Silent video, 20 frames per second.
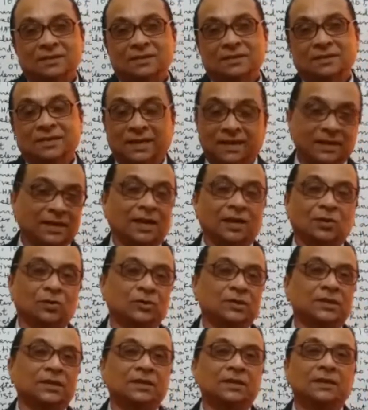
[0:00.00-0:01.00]

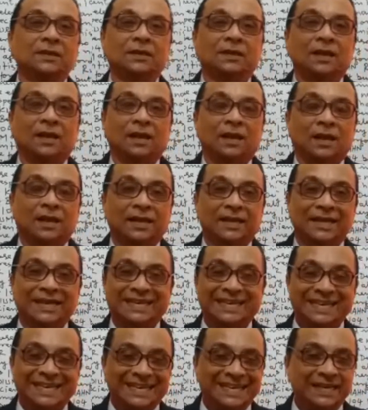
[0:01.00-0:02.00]
technology.
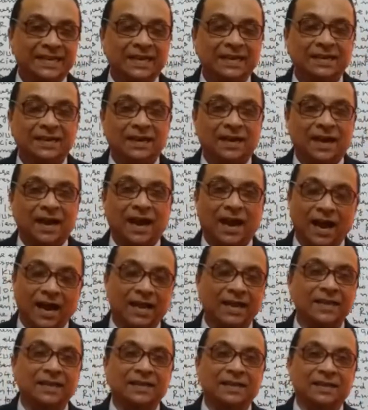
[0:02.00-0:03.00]
It needed
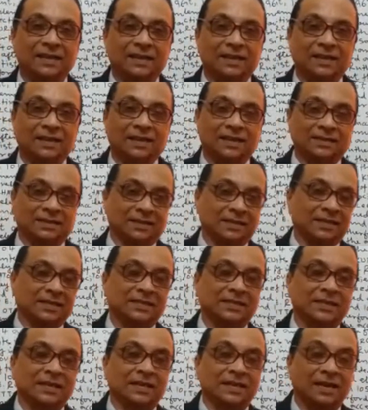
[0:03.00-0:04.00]
high
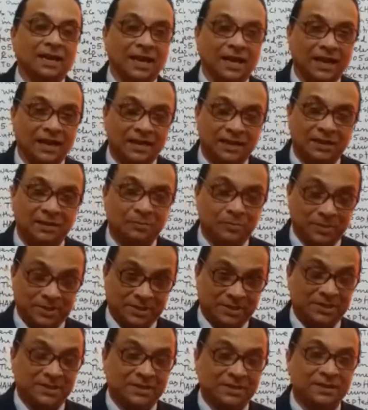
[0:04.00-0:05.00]
acceleration and high
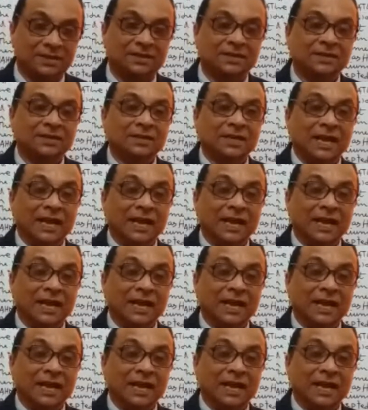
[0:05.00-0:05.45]
precision